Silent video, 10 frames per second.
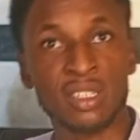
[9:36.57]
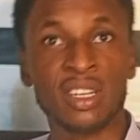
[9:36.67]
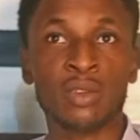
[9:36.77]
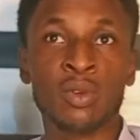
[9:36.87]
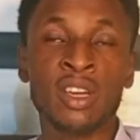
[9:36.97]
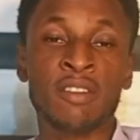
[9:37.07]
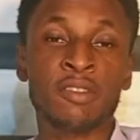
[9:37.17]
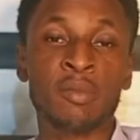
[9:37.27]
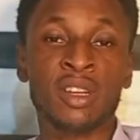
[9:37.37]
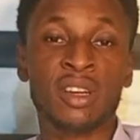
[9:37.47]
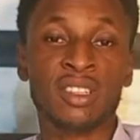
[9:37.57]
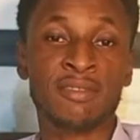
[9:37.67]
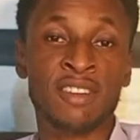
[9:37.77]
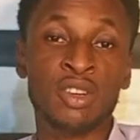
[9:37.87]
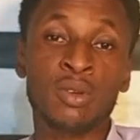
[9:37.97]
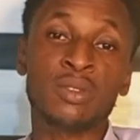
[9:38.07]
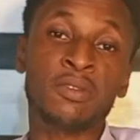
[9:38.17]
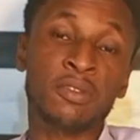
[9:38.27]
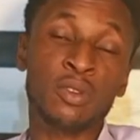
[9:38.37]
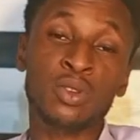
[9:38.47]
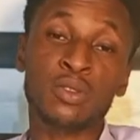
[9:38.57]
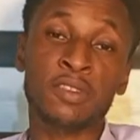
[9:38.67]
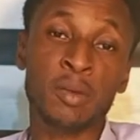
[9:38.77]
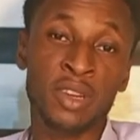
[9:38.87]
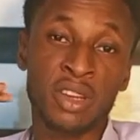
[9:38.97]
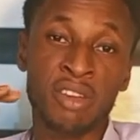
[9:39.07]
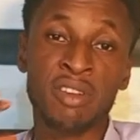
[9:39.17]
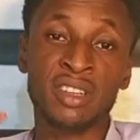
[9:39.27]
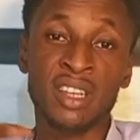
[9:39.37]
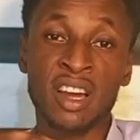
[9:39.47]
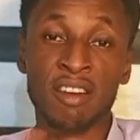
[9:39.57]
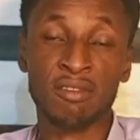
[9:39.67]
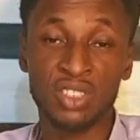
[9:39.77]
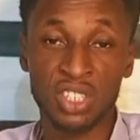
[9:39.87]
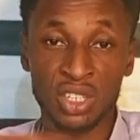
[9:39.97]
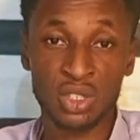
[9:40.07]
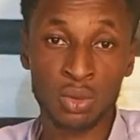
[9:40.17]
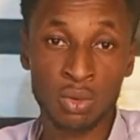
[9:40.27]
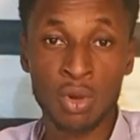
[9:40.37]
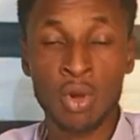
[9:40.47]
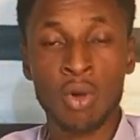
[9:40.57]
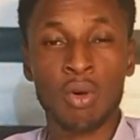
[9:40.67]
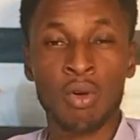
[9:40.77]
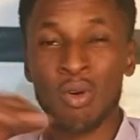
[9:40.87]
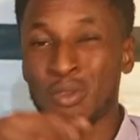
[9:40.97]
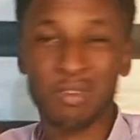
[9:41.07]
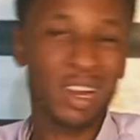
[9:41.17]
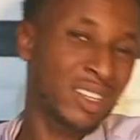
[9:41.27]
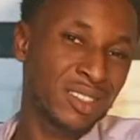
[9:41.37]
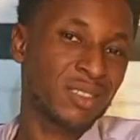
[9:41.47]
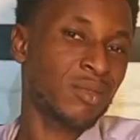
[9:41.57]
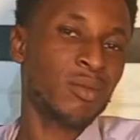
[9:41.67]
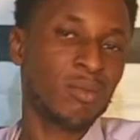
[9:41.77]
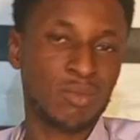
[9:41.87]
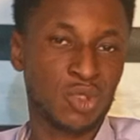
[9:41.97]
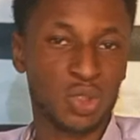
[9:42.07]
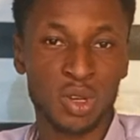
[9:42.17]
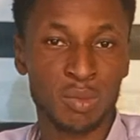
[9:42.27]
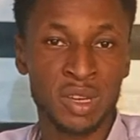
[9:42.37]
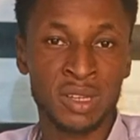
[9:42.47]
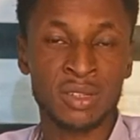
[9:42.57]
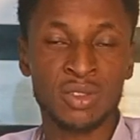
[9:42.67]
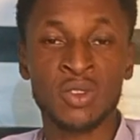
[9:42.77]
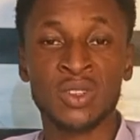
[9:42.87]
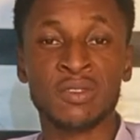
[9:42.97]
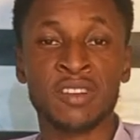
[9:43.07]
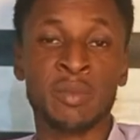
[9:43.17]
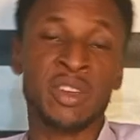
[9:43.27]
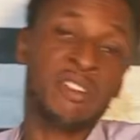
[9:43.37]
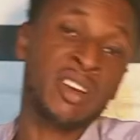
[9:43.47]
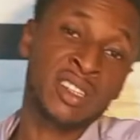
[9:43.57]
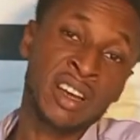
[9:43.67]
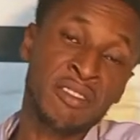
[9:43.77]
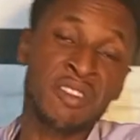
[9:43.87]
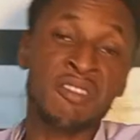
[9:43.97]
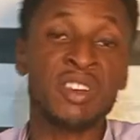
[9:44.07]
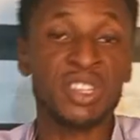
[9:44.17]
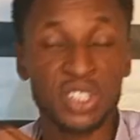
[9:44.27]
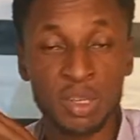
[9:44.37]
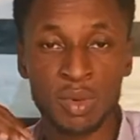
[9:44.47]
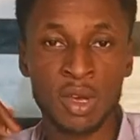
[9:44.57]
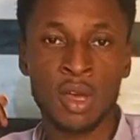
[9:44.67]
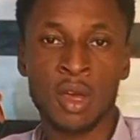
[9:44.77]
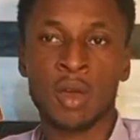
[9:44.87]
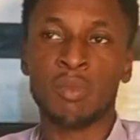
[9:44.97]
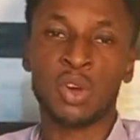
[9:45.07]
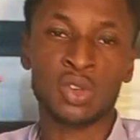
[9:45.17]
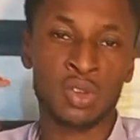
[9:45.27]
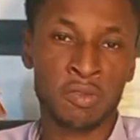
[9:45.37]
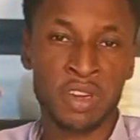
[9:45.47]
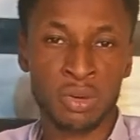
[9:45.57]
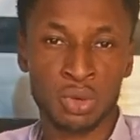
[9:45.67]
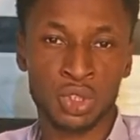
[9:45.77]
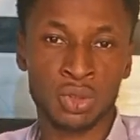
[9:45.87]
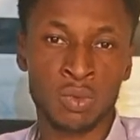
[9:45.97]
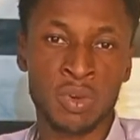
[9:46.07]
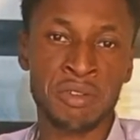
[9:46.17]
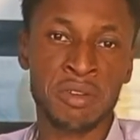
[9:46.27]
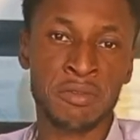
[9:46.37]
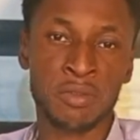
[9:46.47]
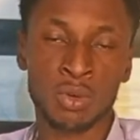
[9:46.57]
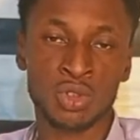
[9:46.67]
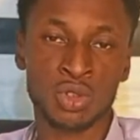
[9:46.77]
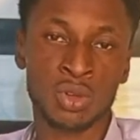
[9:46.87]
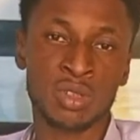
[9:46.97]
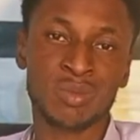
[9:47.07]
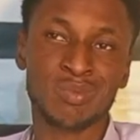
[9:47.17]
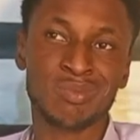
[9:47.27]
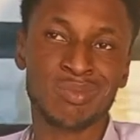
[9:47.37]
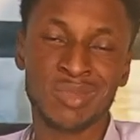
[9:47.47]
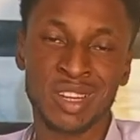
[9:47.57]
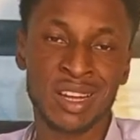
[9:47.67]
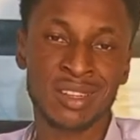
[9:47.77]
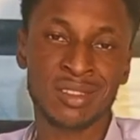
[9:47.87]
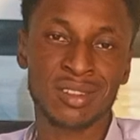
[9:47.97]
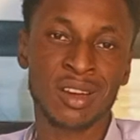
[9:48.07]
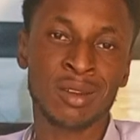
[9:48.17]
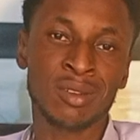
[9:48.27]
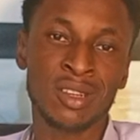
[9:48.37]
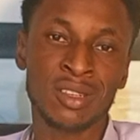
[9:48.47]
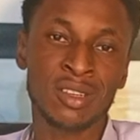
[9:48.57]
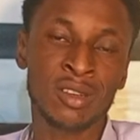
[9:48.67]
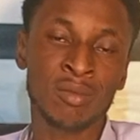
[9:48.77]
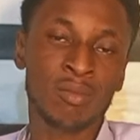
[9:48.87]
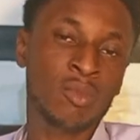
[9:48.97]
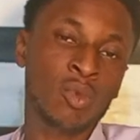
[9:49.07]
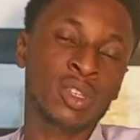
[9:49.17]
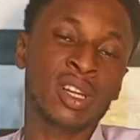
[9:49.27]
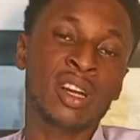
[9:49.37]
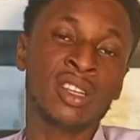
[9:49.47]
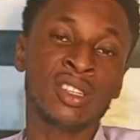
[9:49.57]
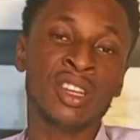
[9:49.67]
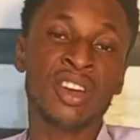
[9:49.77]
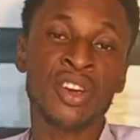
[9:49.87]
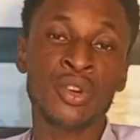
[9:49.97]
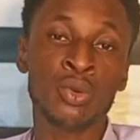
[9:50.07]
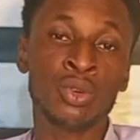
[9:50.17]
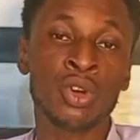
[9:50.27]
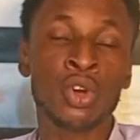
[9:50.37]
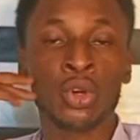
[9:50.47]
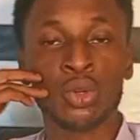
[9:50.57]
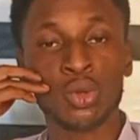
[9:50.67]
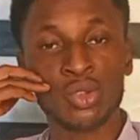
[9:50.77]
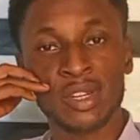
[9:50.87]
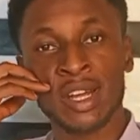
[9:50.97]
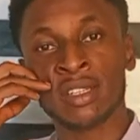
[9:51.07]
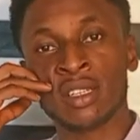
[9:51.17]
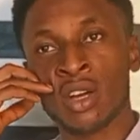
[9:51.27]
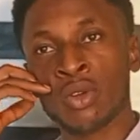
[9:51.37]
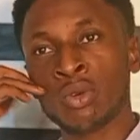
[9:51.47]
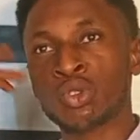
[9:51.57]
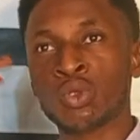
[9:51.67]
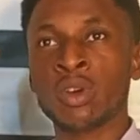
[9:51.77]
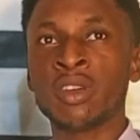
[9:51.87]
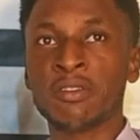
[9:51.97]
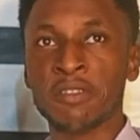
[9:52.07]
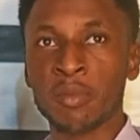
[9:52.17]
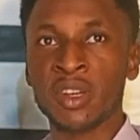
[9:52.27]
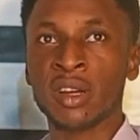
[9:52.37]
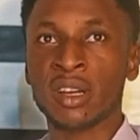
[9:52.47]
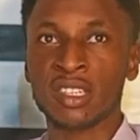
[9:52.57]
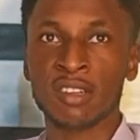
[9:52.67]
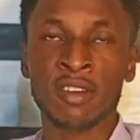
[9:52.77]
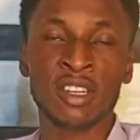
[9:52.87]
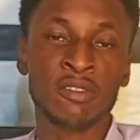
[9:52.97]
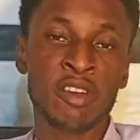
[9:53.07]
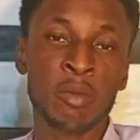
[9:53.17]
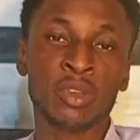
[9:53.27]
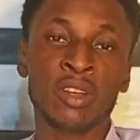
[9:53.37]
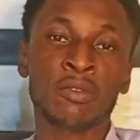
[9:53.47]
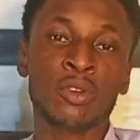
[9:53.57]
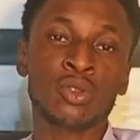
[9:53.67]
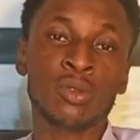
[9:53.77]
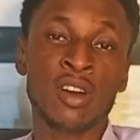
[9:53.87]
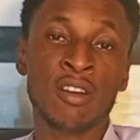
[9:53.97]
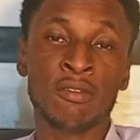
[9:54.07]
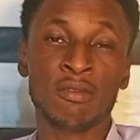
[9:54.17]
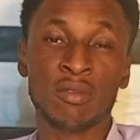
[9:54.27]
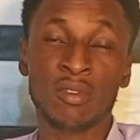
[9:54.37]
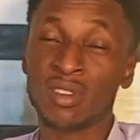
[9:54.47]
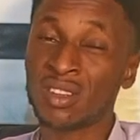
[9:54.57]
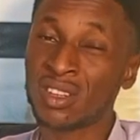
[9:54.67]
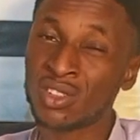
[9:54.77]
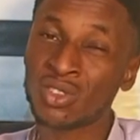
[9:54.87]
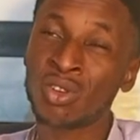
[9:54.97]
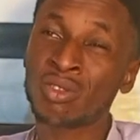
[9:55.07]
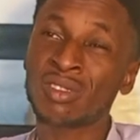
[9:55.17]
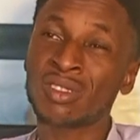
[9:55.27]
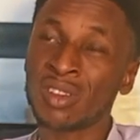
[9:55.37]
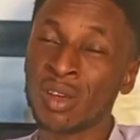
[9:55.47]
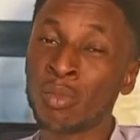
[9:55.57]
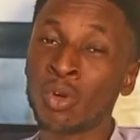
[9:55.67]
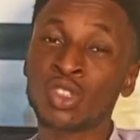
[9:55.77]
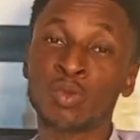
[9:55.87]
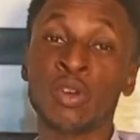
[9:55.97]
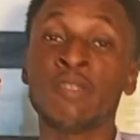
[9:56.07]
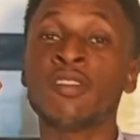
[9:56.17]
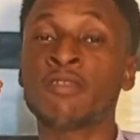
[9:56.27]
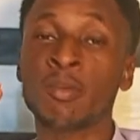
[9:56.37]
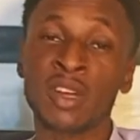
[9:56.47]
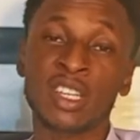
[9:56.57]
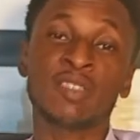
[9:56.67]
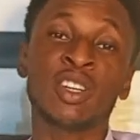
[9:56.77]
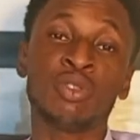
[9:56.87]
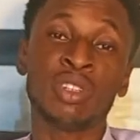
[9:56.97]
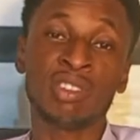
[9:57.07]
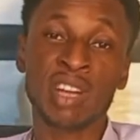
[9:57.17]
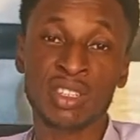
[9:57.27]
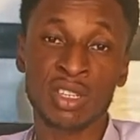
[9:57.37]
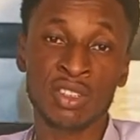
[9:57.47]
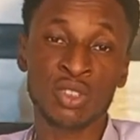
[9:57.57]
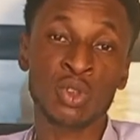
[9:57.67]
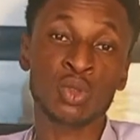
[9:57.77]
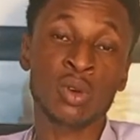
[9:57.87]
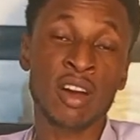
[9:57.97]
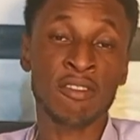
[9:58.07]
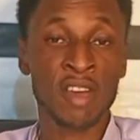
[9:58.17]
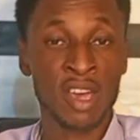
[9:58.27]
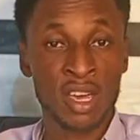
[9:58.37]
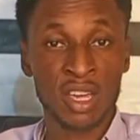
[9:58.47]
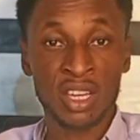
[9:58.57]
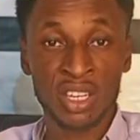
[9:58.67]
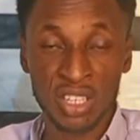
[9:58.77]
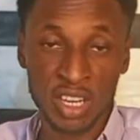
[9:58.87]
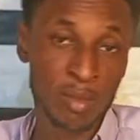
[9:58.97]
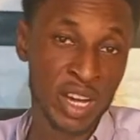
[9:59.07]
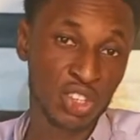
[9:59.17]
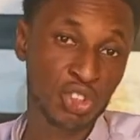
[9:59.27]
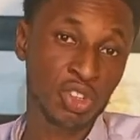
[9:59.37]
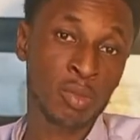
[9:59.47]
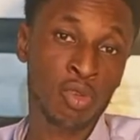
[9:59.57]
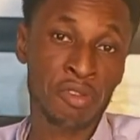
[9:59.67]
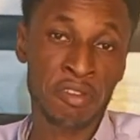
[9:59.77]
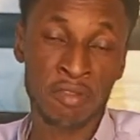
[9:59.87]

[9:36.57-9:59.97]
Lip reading: is that when you are farming cassava, you want to farm in areas that have gentle or flat soil beds. You don't want to farm in areas that are very, very steep because of erosion. When rain falls, such water can easily erode those lands. And also, when you're farming cassava, it's very important for you to have, it's not a must. But if you are farming cassava during dry season, you want to have a nearby stream or